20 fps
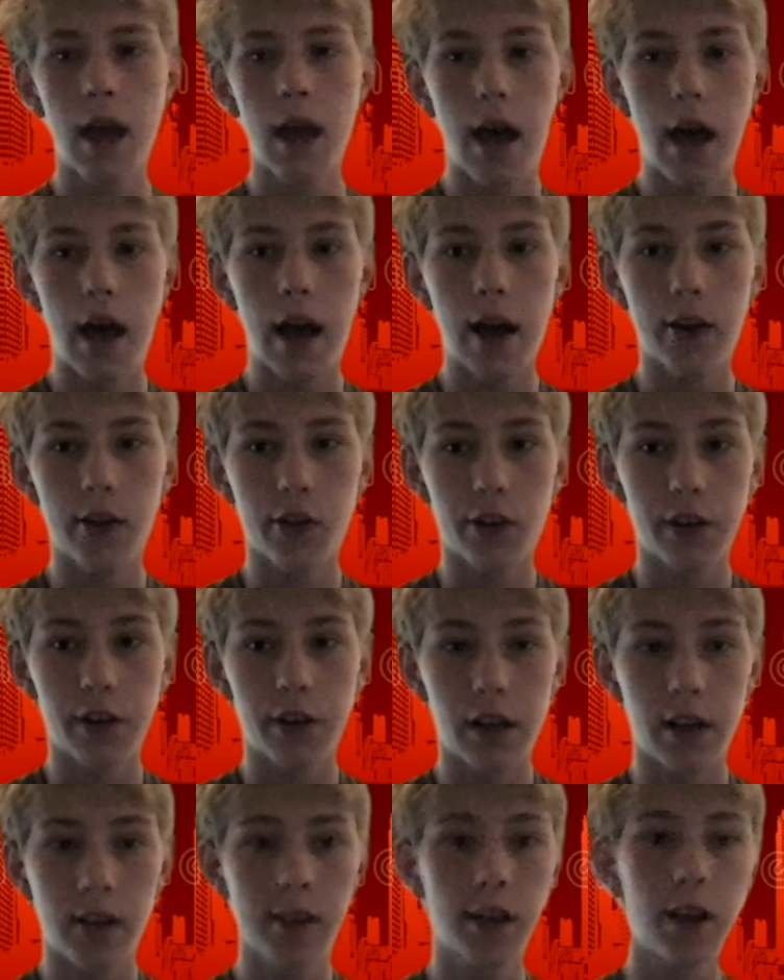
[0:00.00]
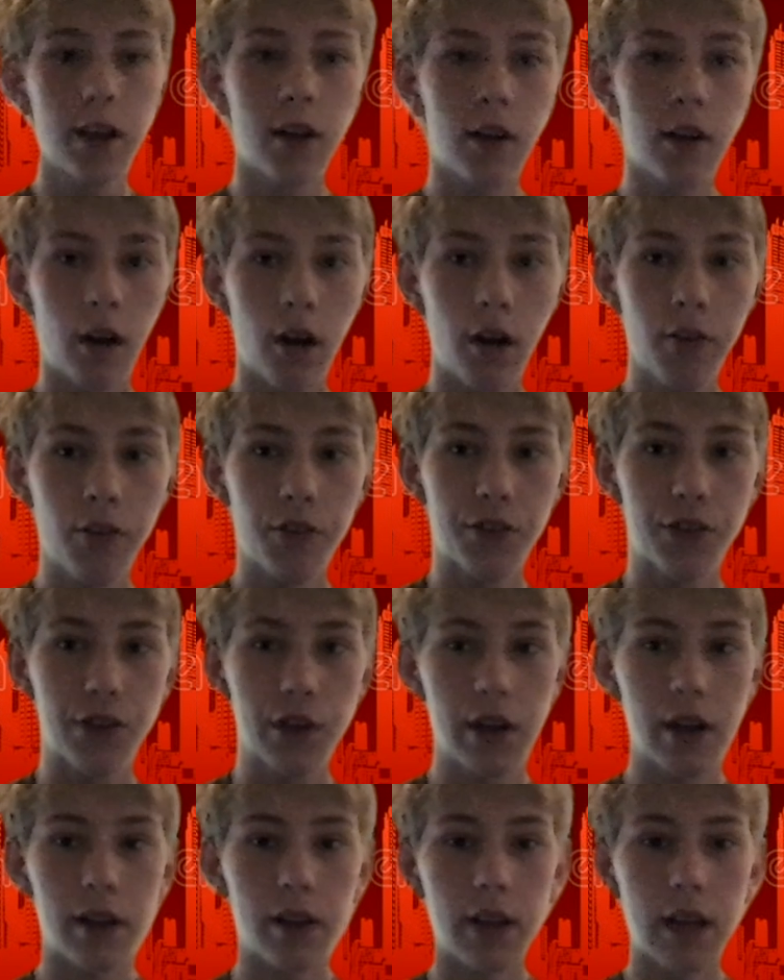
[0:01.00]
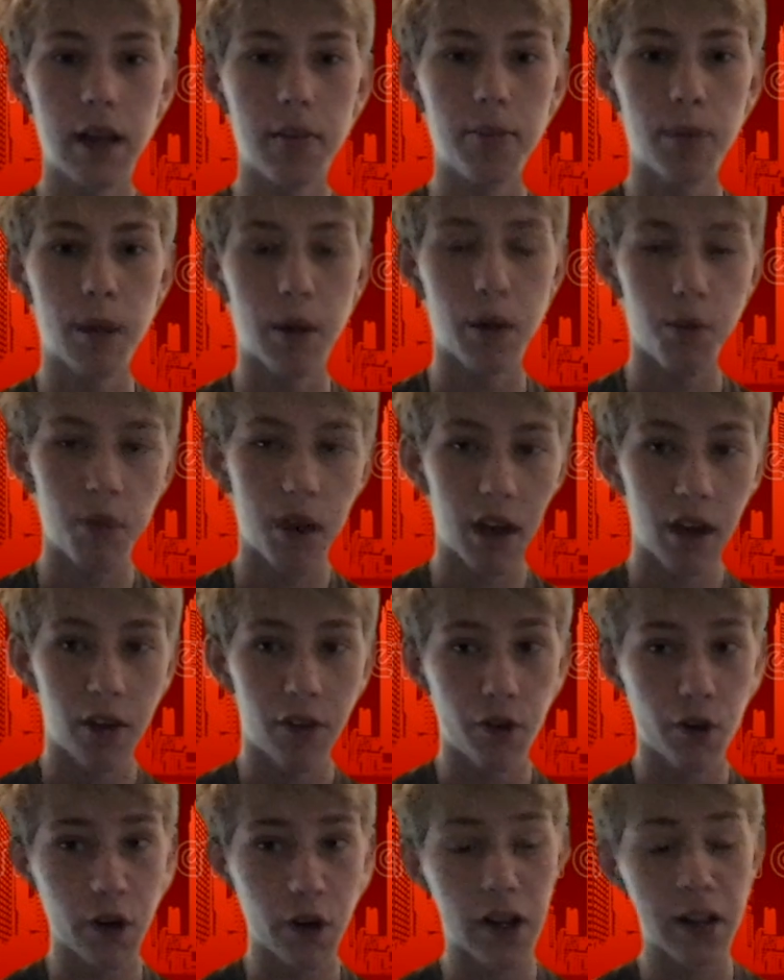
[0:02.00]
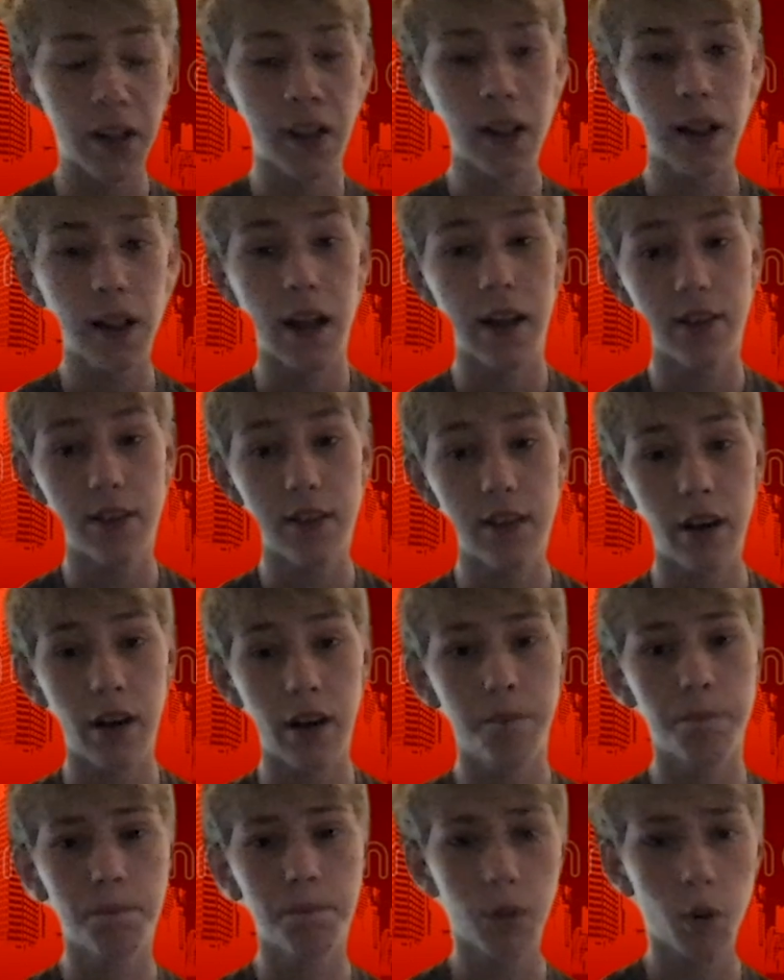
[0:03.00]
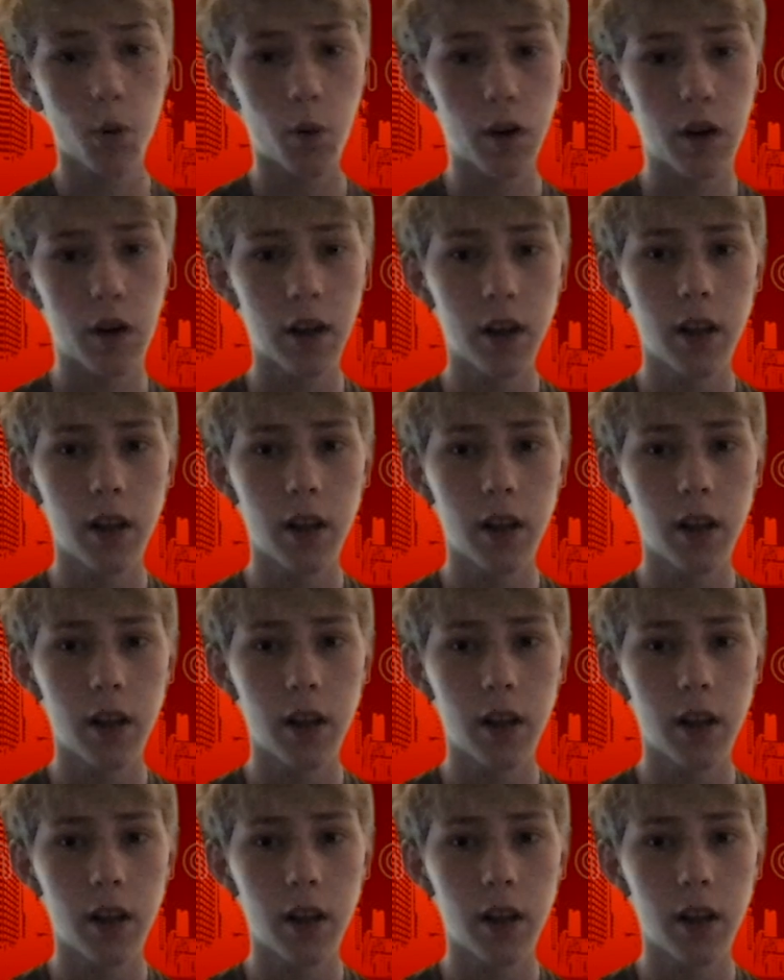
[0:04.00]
André Onana, obviously a name that you may have forgotten last year, one of